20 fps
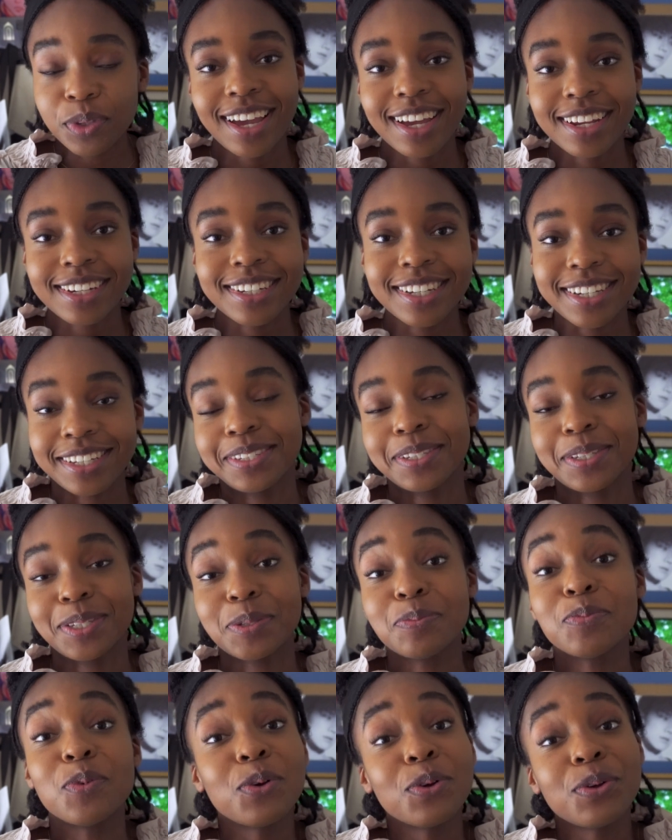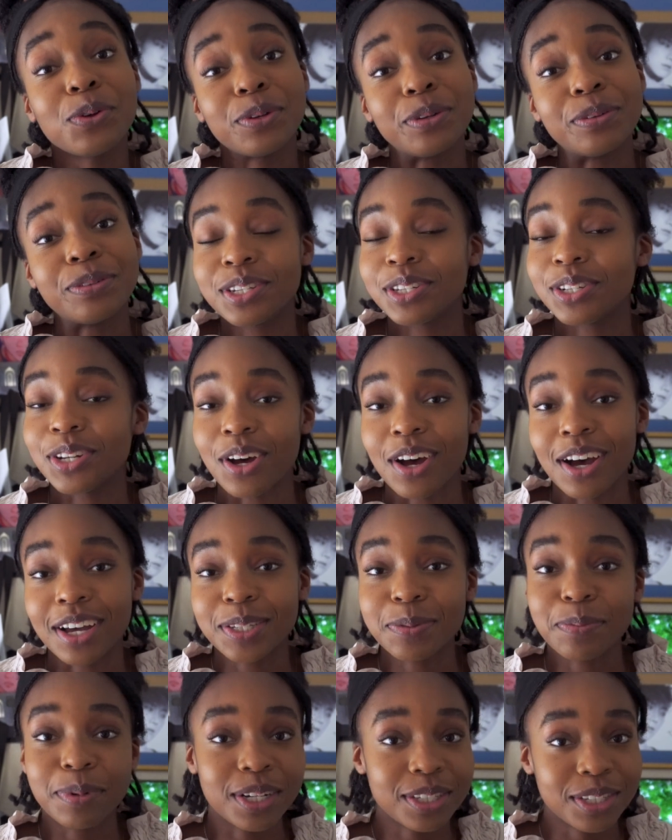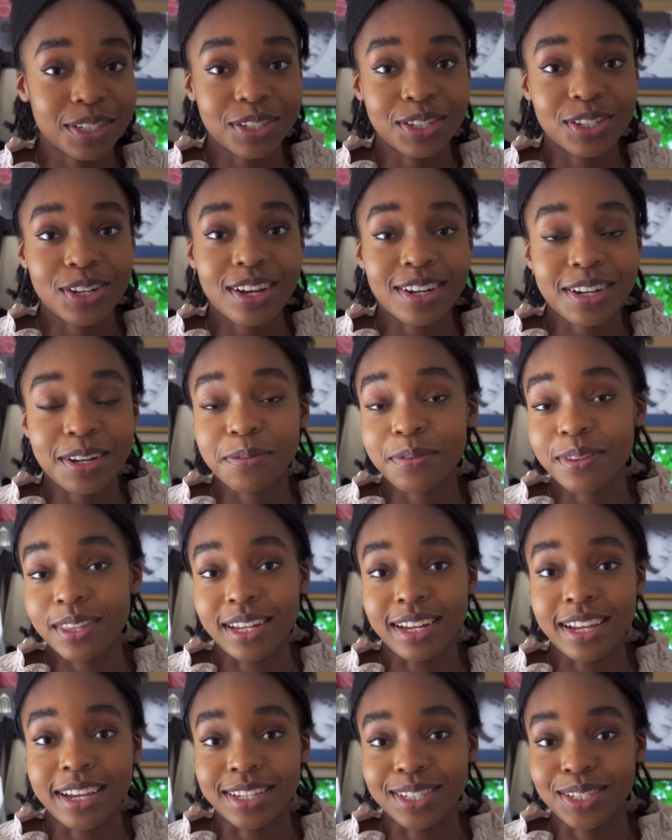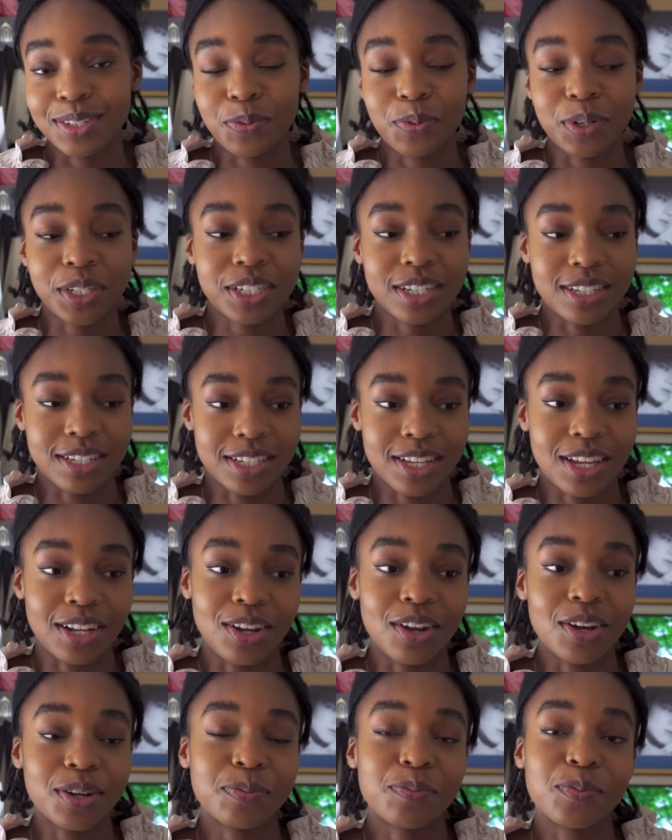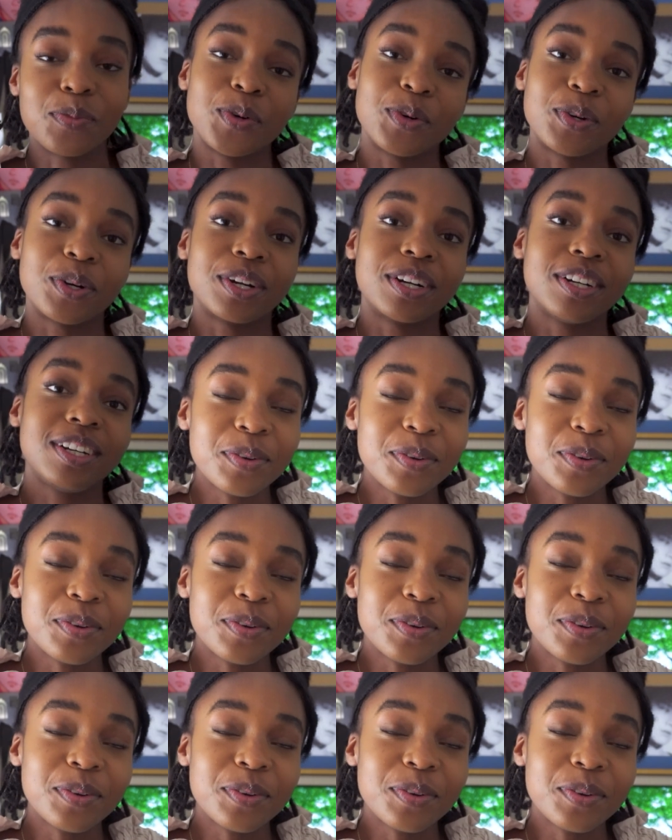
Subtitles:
And it's a small start, but it's a start nevertheless which is a lot more